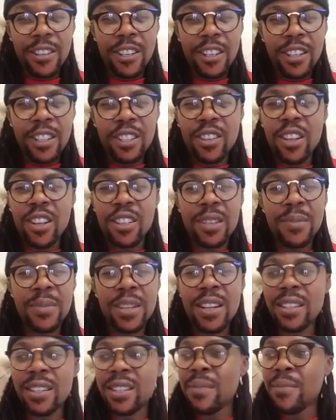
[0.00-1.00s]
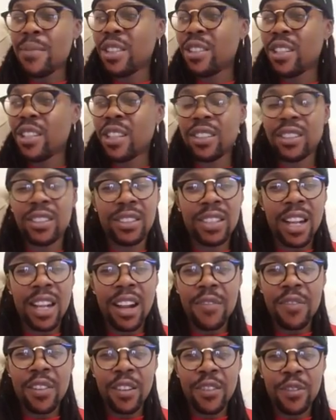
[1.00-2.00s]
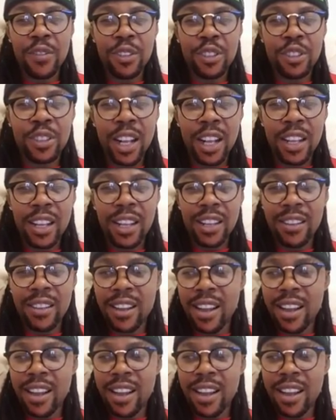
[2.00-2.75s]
It's costing me nothing but just that I've not even drunk.